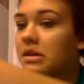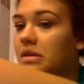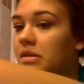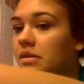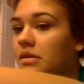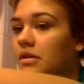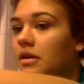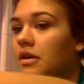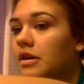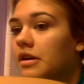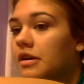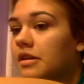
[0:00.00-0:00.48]

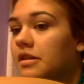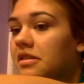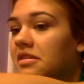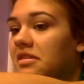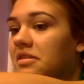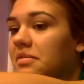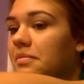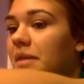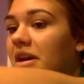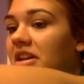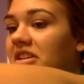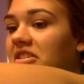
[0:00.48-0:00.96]
Sorry, it
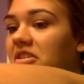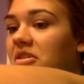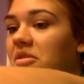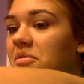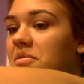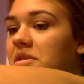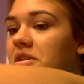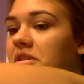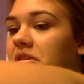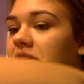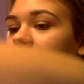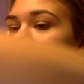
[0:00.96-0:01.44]
just might look
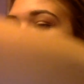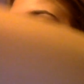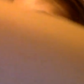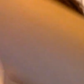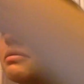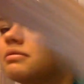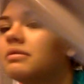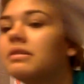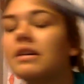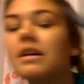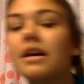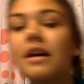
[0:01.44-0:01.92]
weird.
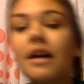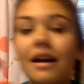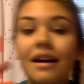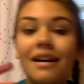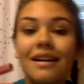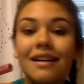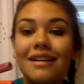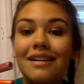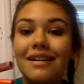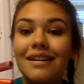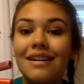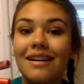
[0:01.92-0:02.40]

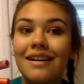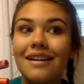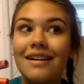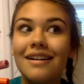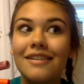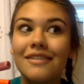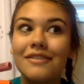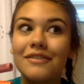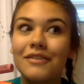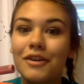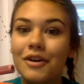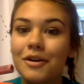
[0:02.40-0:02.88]

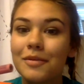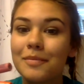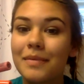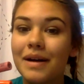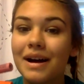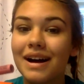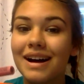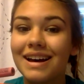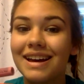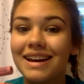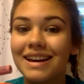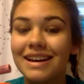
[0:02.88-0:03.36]
For
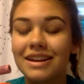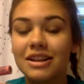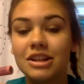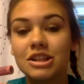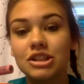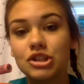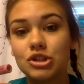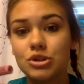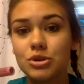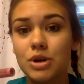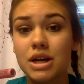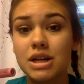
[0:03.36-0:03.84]
my
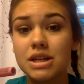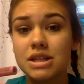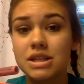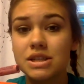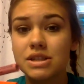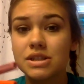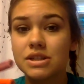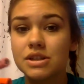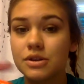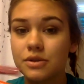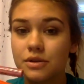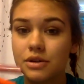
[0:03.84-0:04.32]

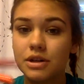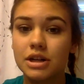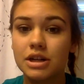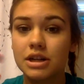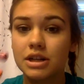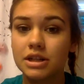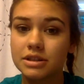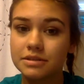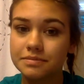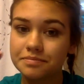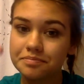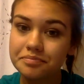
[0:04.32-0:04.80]

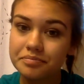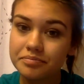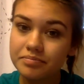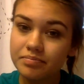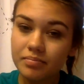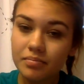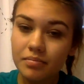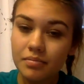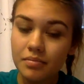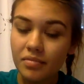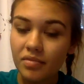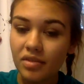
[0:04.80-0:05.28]
drugstore
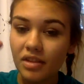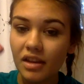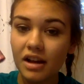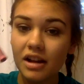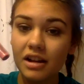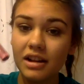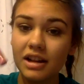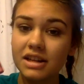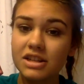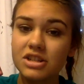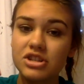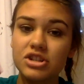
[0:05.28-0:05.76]

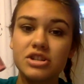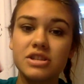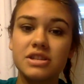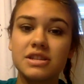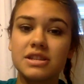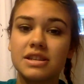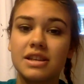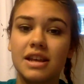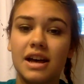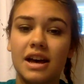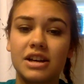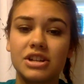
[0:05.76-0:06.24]
collection
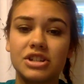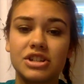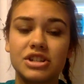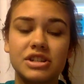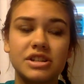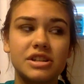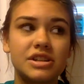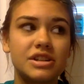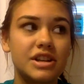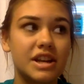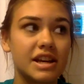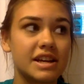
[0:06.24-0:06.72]
slash
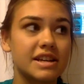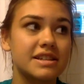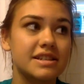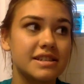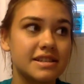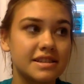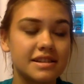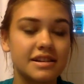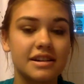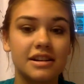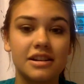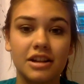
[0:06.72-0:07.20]

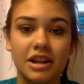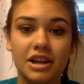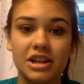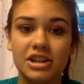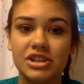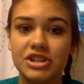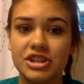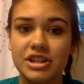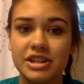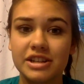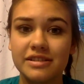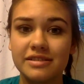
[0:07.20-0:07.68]
NYX
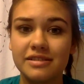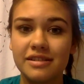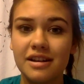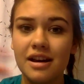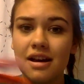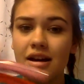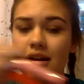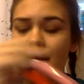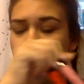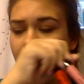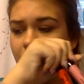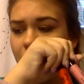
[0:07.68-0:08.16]
collection.
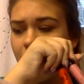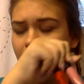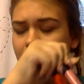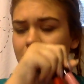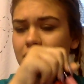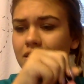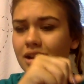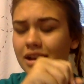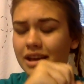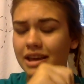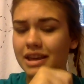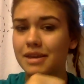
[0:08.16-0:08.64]

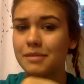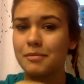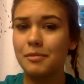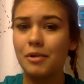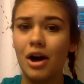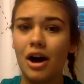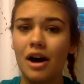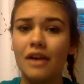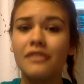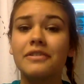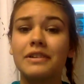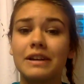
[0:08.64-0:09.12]
I keep
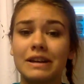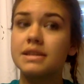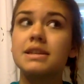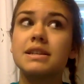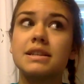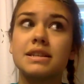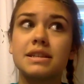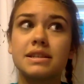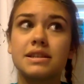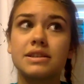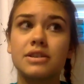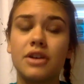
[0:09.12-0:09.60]
coughing.
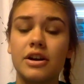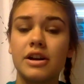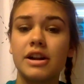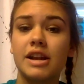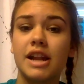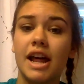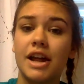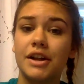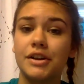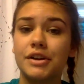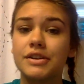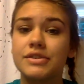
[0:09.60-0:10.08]
This started
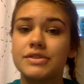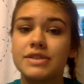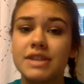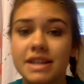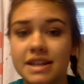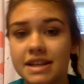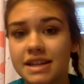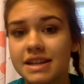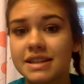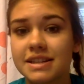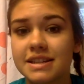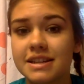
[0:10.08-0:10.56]
out as a
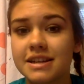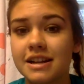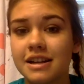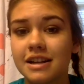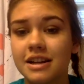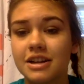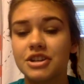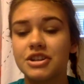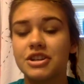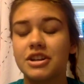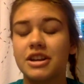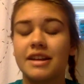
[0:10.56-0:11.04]
NYX
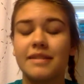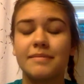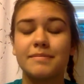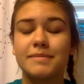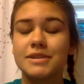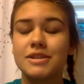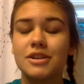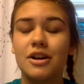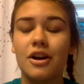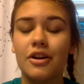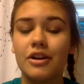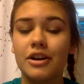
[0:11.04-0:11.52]
collection. I'm
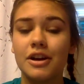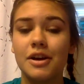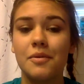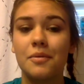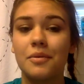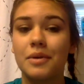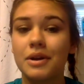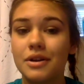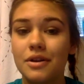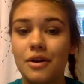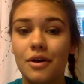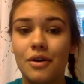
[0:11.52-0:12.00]
sorry it
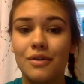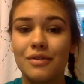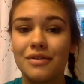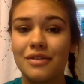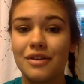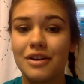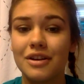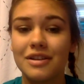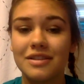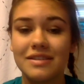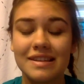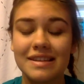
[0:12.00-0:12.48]
went
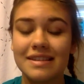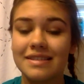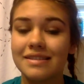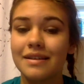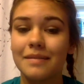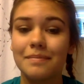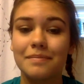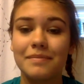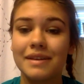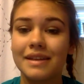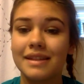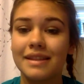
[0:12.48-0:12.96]
over into
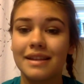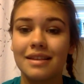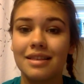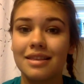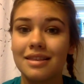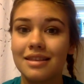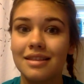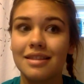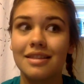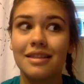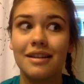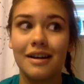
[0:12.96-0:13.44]
something
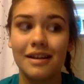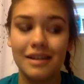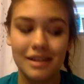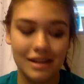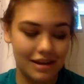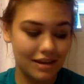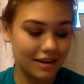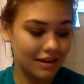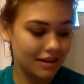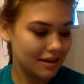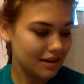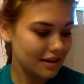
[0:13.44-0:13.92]
that's not
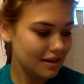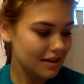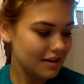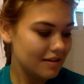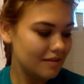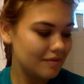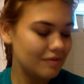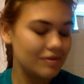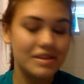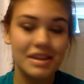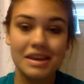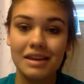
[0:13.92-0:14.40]
a
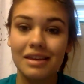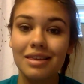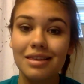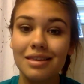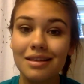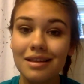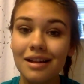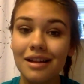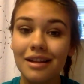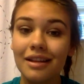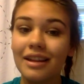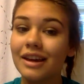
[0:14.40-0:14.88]
NYX
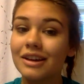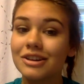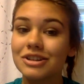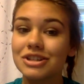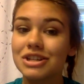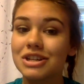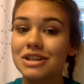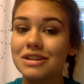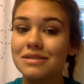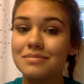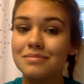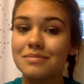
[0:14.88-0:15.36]

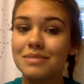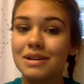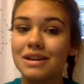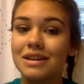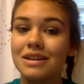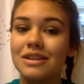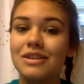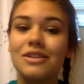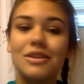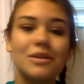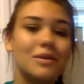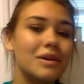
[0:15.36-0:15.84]
collection,
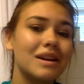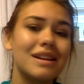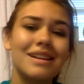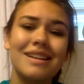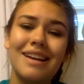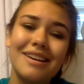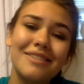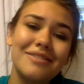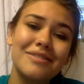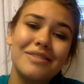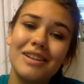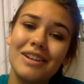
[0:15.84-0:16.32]
but you know what?
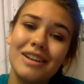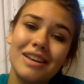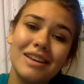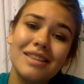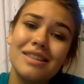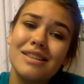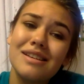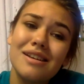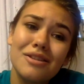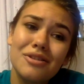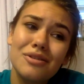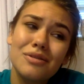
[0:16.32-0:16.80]
I felt like
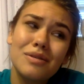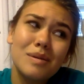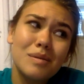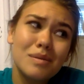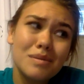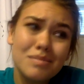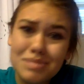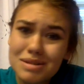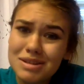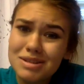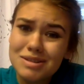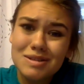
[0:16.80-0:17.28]
the other one
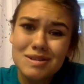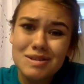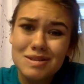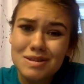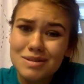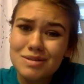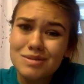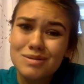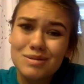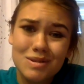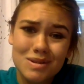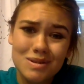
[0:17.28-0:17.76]
would be just
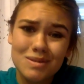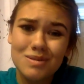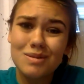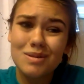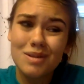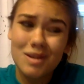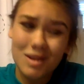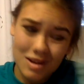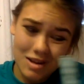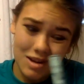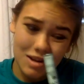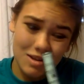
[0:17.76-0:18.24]
too
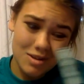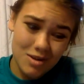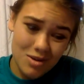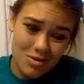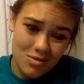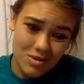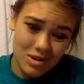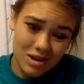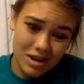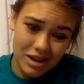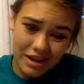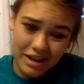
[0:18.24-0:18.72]
short, and I don't
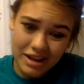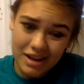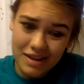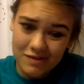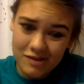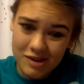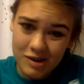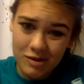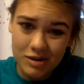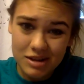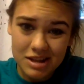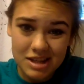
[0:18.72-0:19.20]
want to leave
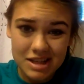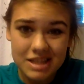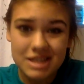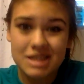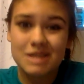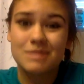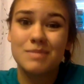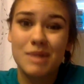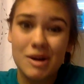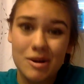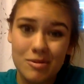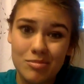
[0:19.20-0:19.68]
you with a
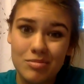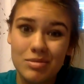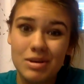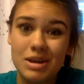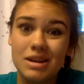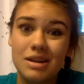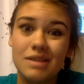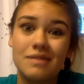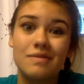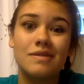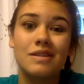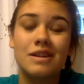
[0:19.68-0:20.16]
small bit
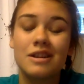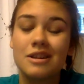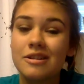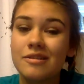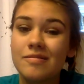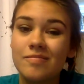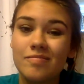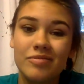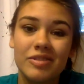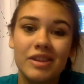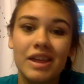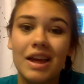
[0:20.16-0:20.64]
of,
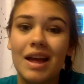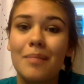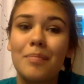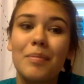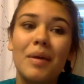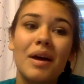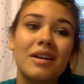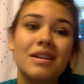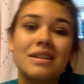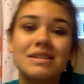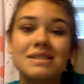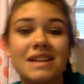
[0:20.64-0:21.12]
like, I'm
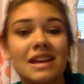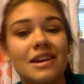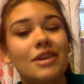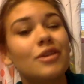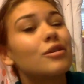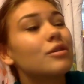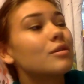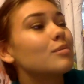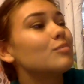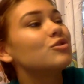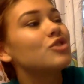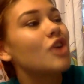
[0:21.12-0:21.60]
not going to say,
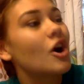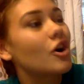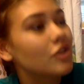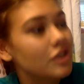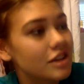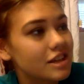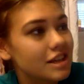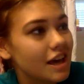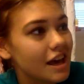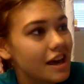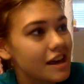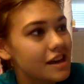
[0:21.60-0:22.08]
here's some
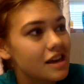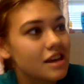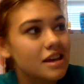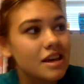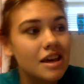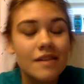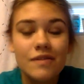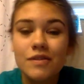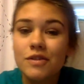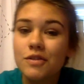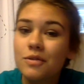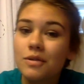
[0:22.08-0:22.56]
chocolate cake and
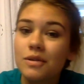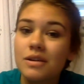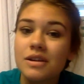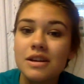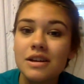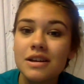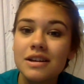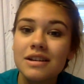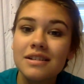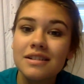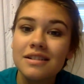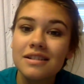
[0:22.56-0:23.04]
give you,
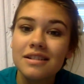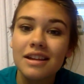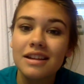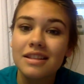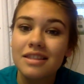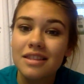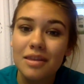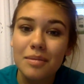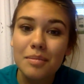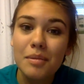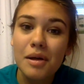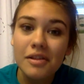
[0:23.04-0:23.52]
like,
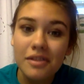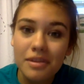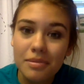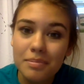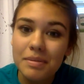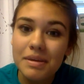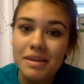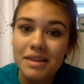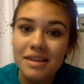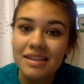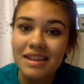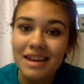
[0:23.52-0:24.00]
the smallest
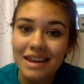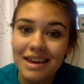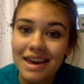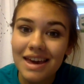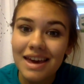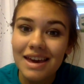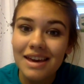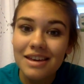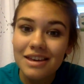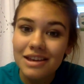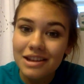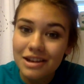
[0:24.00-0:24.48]
piece of the
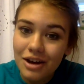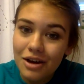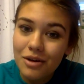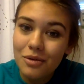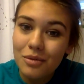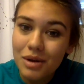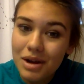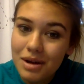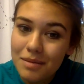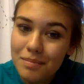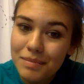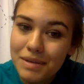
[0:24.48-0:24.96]
cake, you know
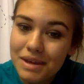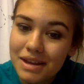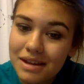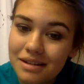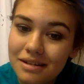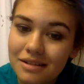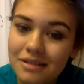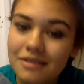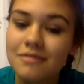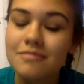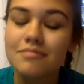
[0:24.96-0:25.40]
what I mean?